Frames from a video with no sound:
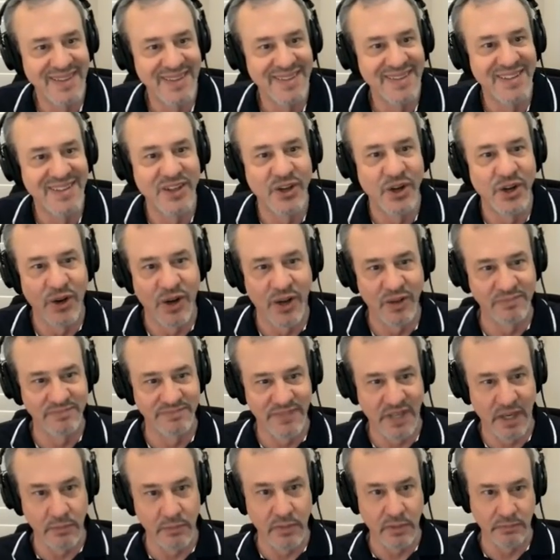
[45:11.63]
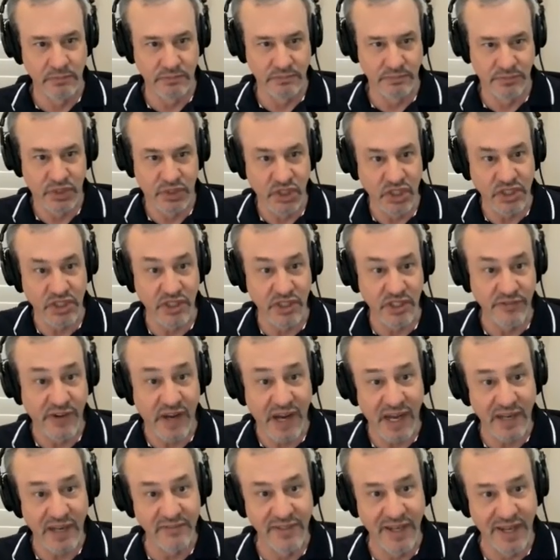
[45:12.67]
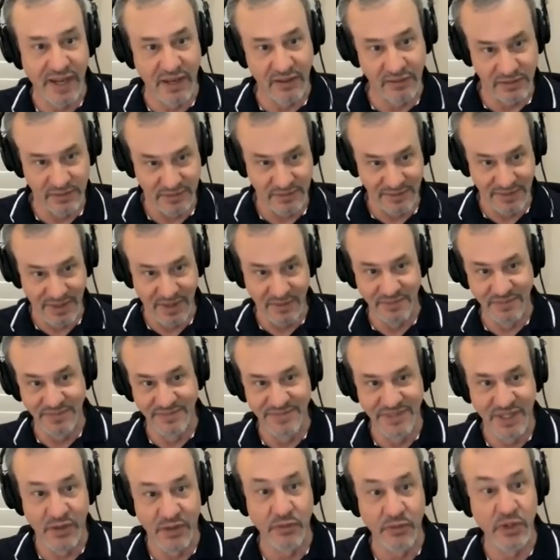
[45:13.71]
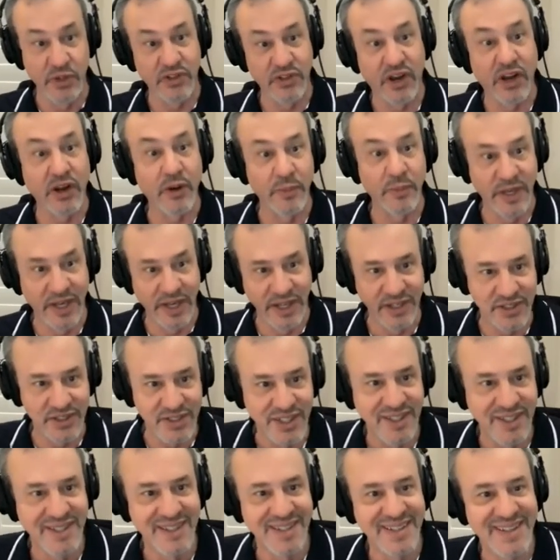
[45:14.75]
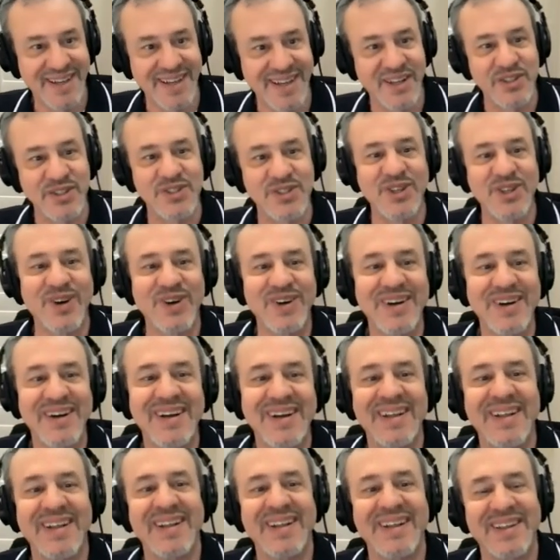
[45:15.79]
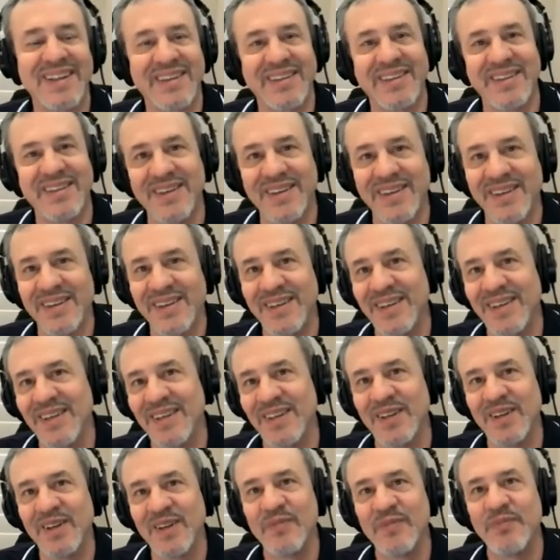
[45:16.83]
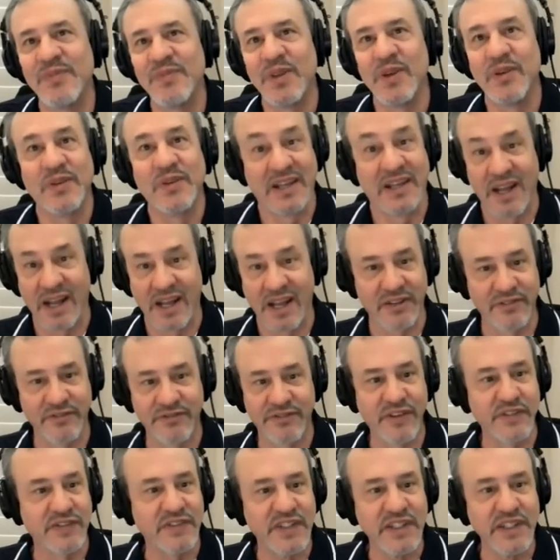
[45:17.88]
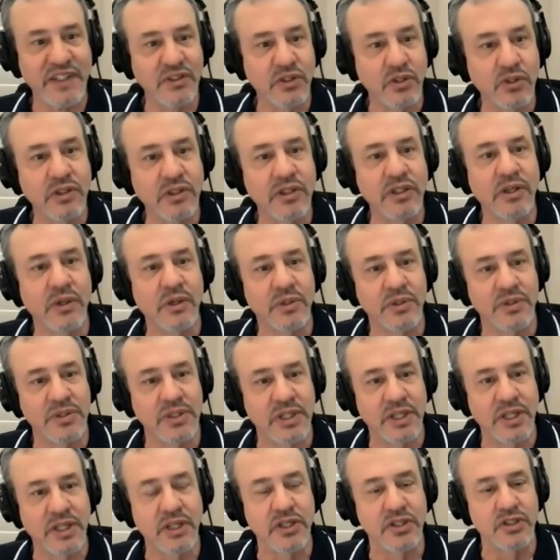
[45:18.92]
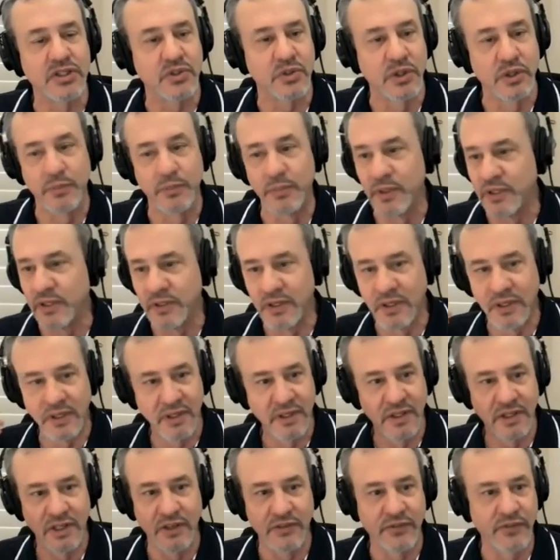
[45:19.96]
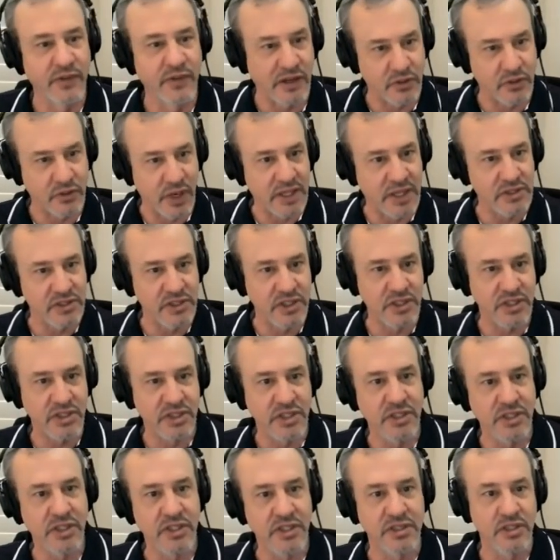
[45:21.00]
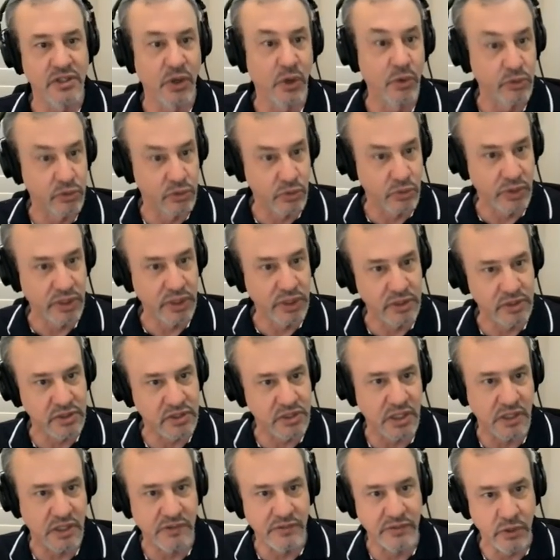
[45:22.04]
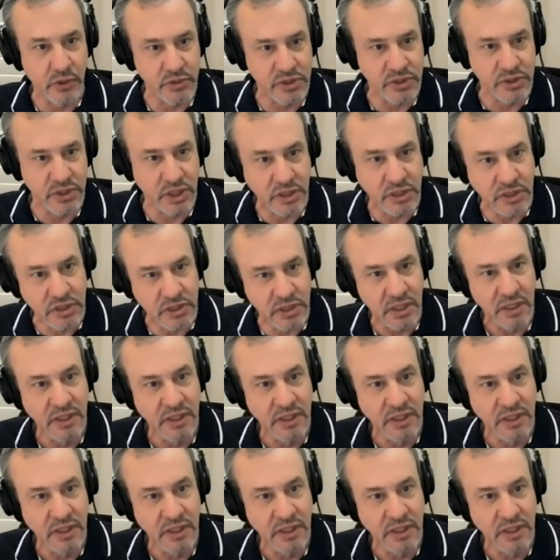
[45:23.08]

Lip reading: I'm 65 now. I'm of retirement age. And so and I had 15 good years in industry, but if I transitioned as an 03 instead of an 06,